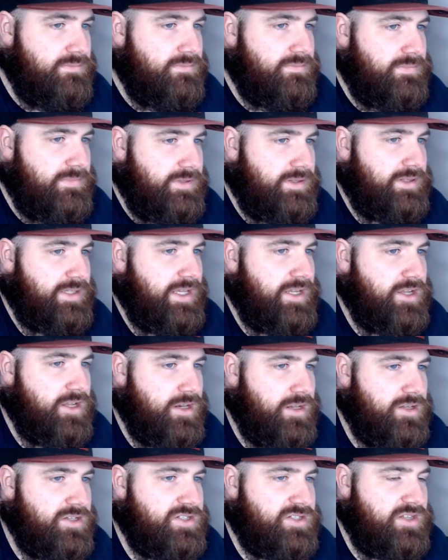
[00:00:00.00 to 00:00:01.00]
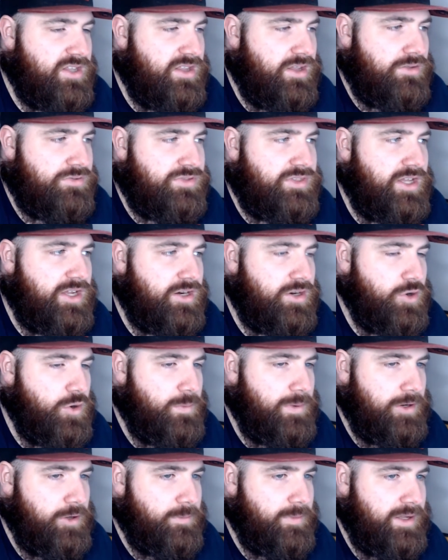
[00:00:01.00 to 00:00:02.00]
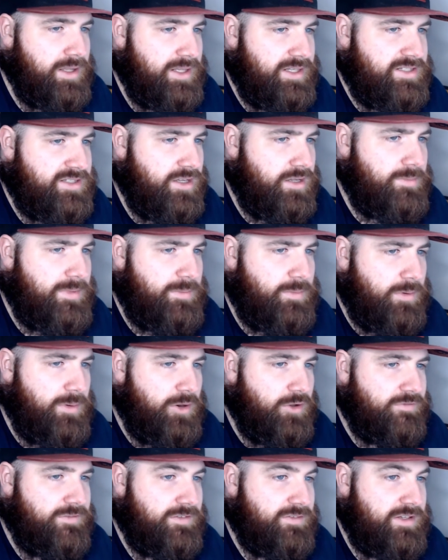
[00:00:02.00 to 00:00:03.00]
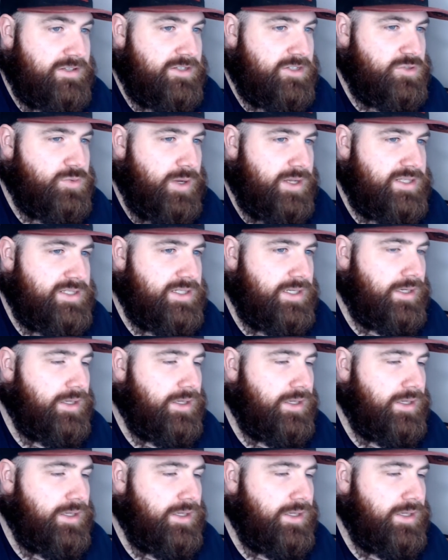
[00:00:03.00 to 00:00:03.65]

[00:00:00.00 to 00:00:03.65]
they're gonna go up a little bit at least. They're gonna be probably like 15 to 20.